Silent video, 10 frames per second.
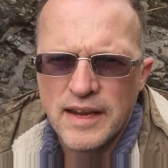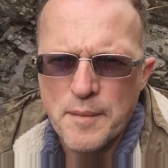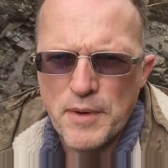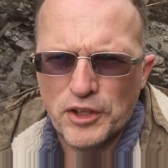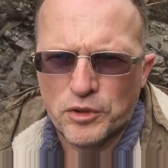
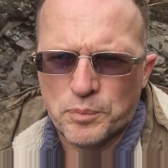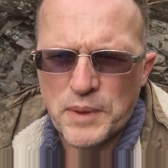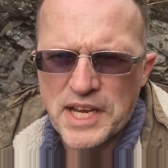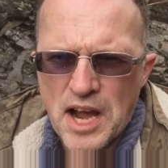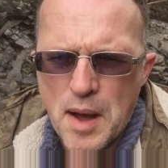It must
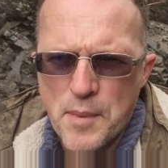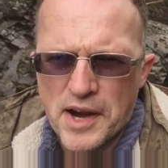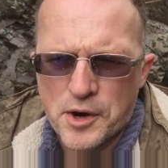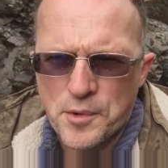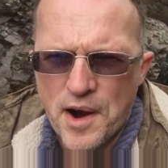become
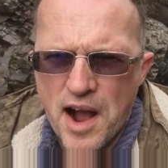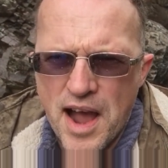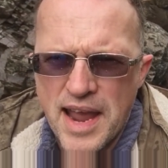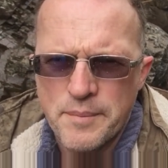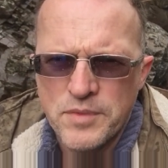a
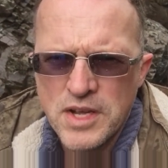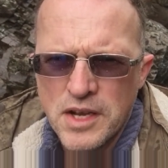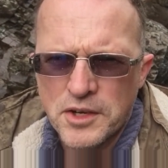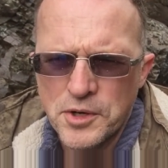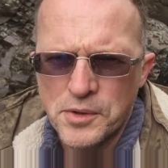crime
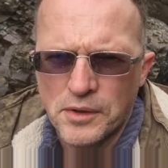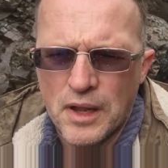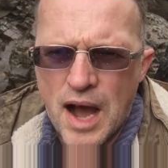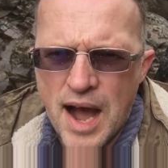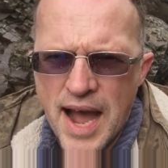to
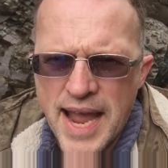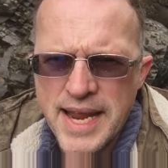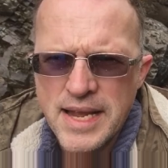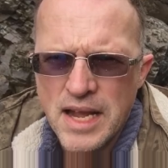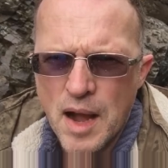
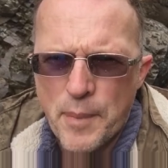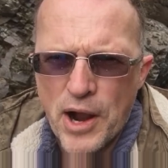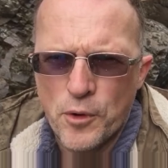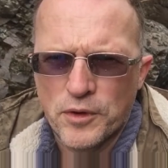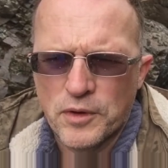lie
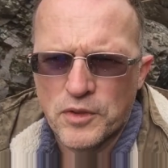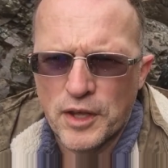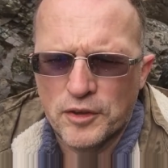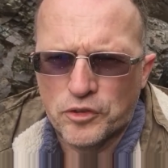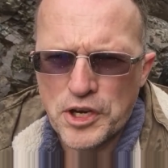about
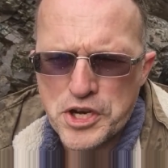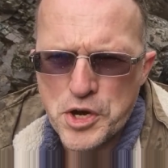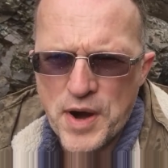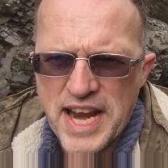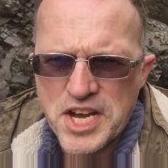the
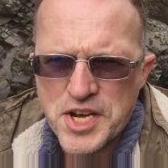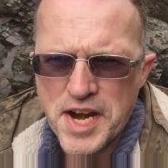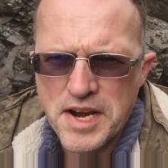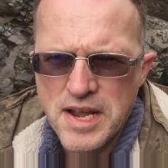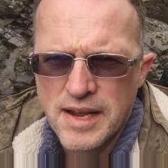
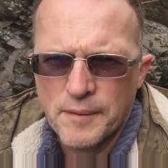situation